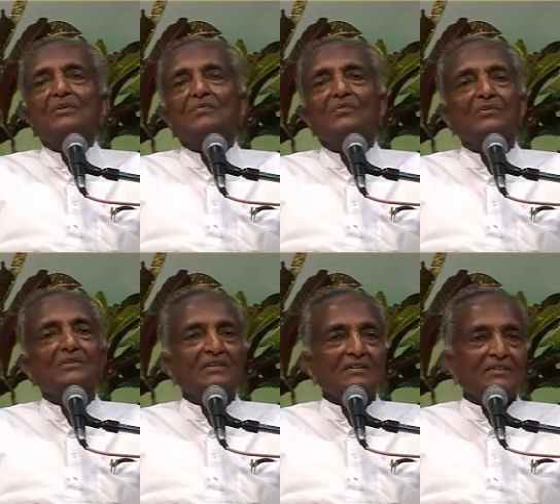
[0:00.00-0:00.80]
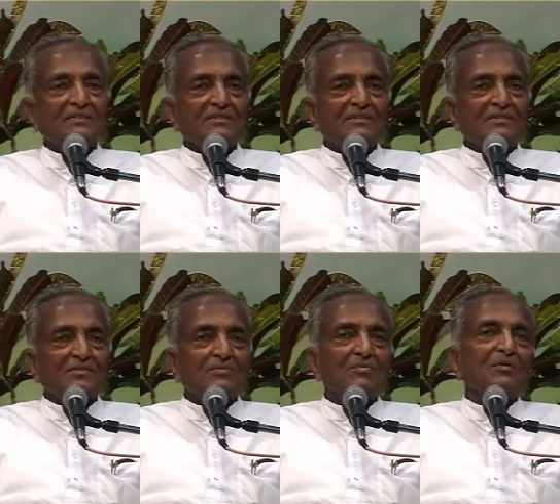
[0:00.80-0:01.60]
a fortnight
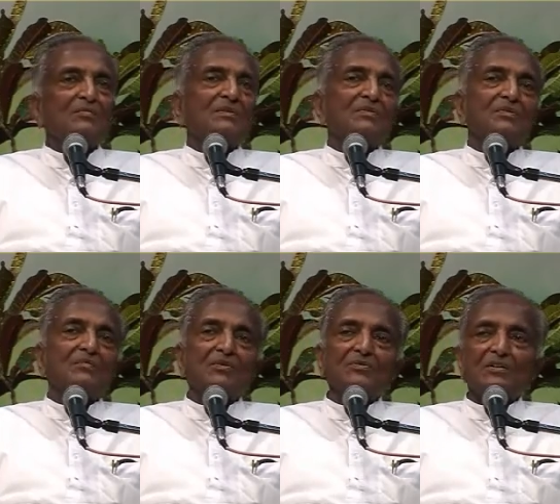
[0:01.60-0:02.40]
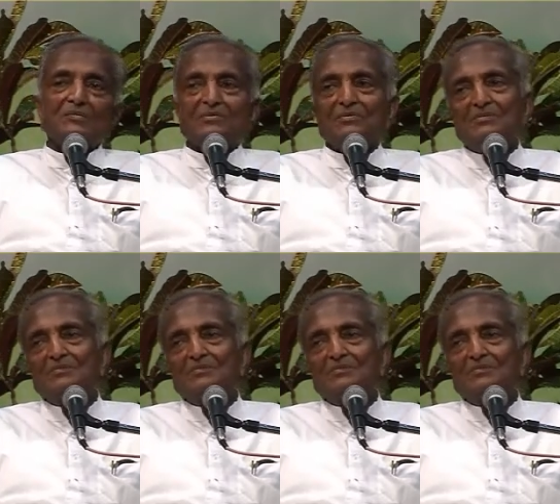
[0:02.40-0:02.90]
to Bombay from Mount Abu.